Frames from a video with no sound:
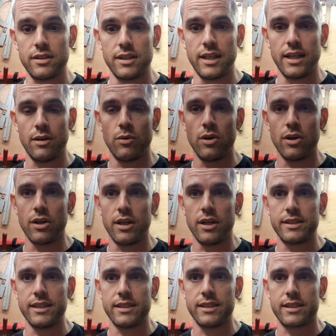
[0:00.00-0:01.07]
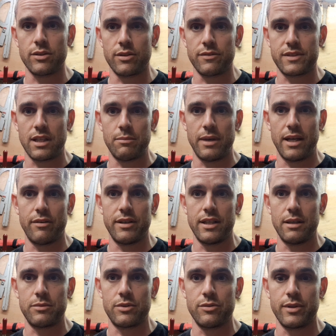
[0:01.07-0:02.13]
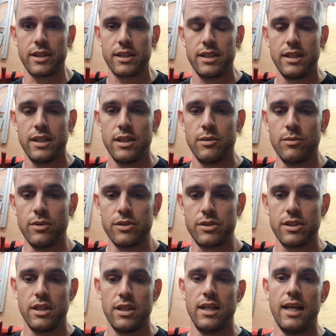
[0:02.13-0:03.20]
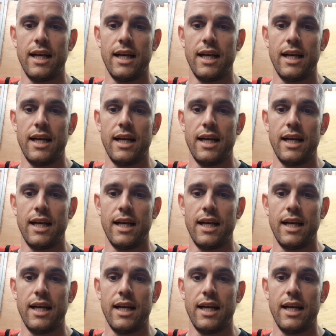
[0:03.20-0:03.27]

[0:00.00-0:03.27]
Now, what I did sort of somehow end up doing was,